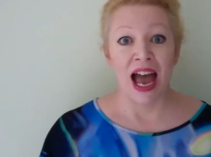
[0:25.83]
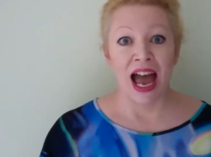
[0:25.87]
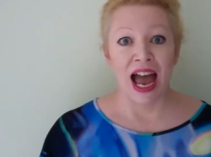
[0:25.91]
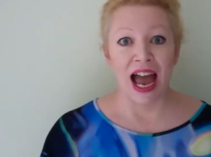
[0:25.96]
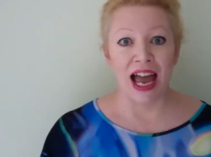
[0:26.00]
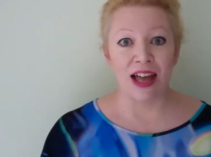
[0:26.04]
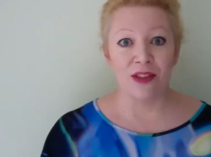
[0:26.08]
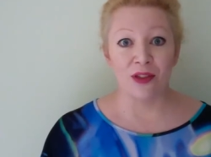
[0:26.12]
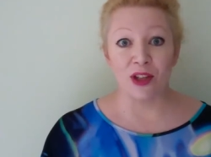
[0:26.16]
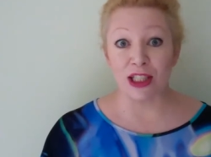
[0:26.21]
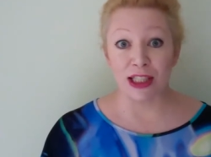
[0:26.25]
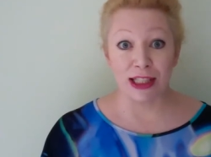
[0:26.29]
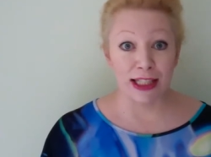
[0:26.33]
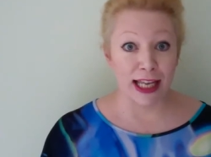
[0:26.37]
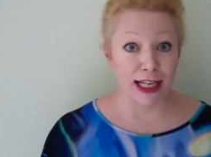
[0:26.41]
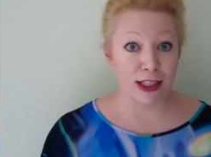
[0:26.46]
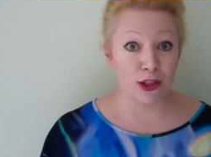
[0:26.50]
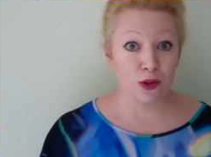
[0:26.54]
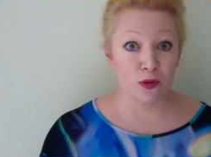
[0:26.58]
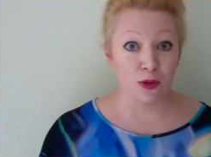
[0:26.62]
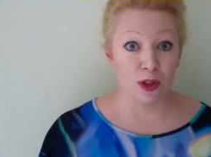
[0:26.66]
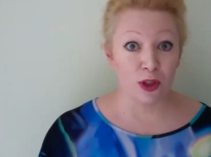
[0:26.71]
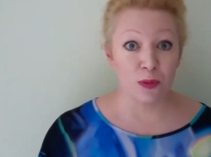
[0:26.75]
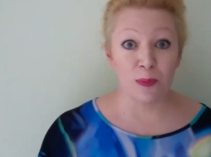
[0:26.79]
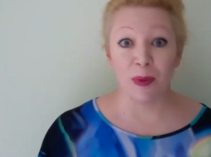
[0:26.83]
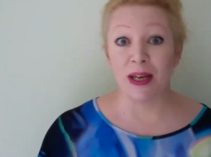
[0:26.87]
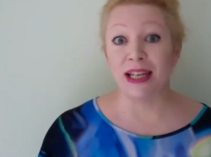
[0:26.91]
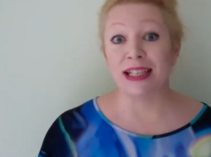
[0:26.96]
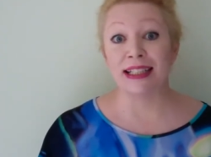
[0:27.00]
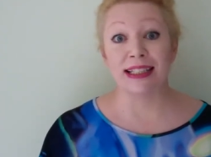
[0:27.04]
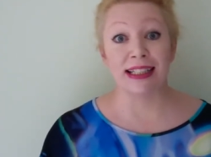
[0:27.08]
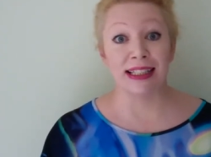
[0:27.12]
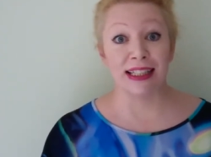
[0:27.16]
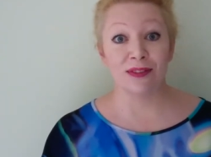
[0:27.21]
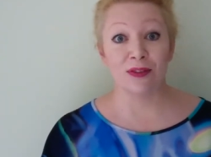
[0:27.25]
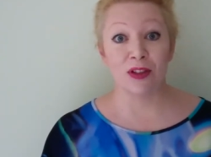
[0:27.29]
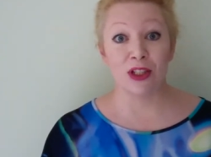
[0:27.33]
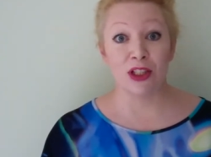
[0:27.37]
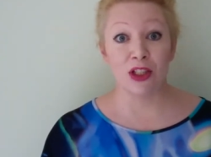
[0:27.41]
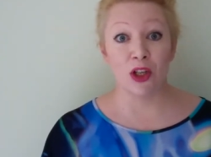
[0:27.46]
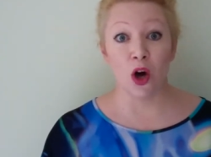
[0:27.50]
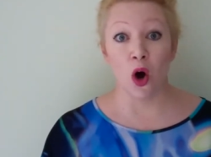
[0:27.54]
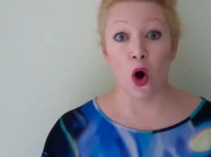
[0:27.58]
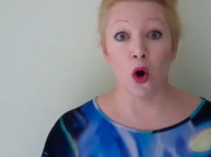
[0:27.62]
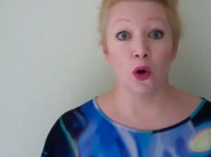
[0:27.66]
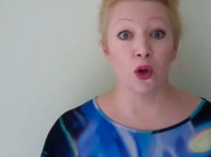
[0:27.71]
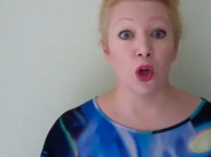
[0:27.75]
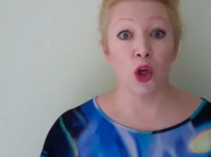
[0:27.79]
And this lecture is being
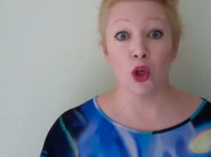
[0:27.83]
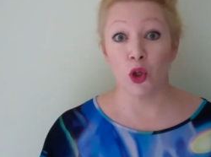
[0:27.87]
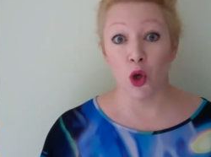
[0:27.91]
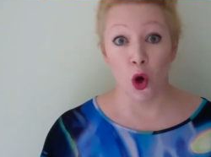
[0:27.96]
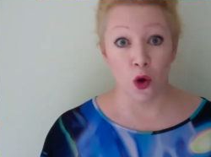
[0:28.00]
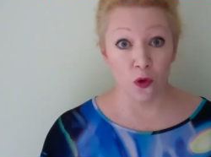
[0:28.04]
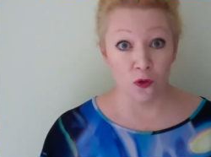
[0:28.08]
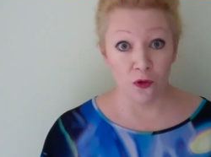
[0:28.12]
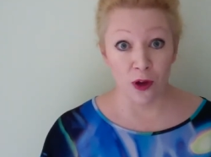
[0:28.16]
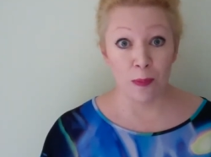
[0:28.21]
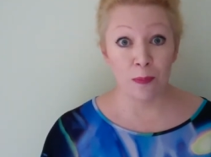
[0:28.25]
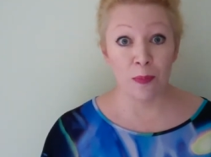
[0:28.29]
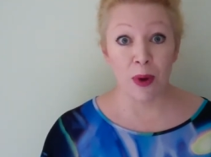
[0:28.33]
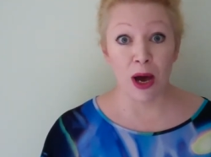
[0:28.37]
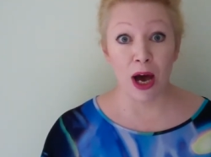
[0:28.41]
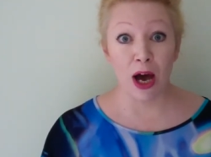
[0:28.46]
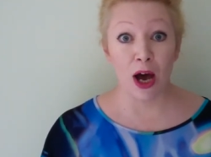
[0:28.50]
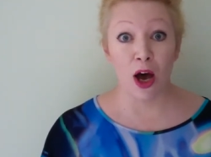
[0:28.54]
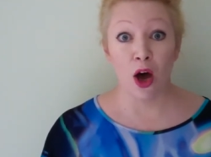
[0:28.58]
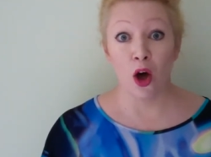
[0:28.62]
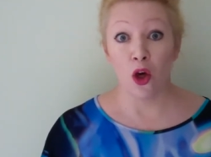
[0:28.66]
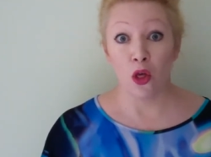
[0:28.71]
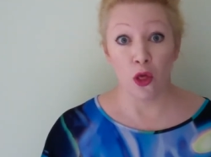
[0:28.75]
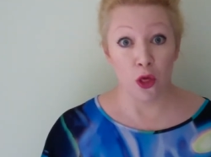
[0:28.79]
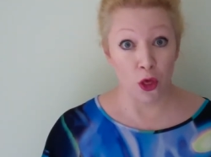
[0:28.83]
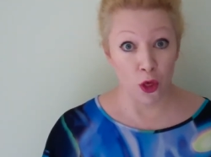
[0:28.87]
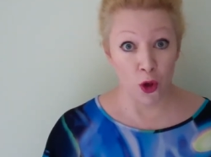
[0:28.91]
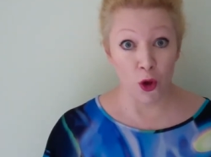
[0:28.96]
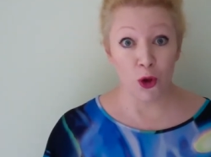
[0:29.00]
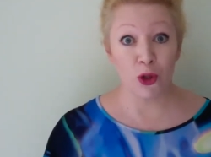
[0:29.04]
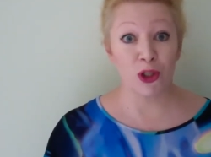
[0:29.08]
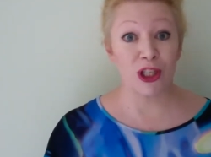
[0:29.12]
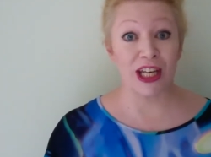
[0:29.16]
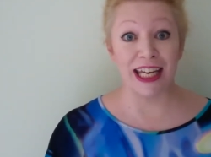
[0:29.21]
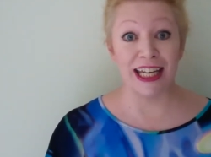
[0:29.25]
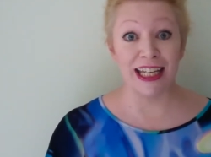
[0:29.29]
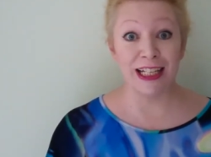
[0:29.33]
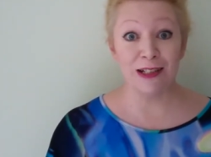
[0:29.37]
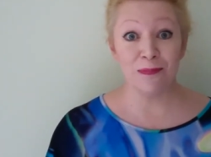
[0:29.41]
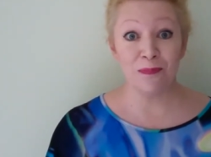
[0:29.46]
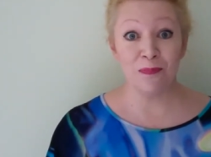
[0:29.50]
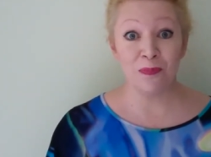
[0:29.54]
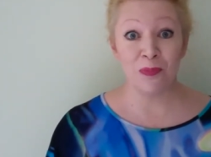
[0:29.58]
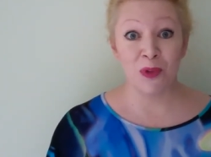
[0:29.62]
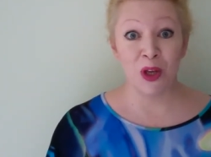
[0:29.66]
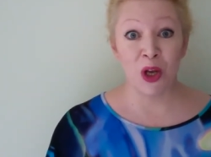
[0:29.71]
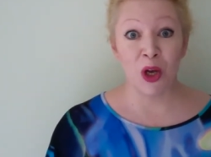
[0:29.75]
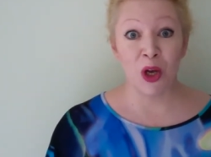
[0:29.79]
delivered on November 13th.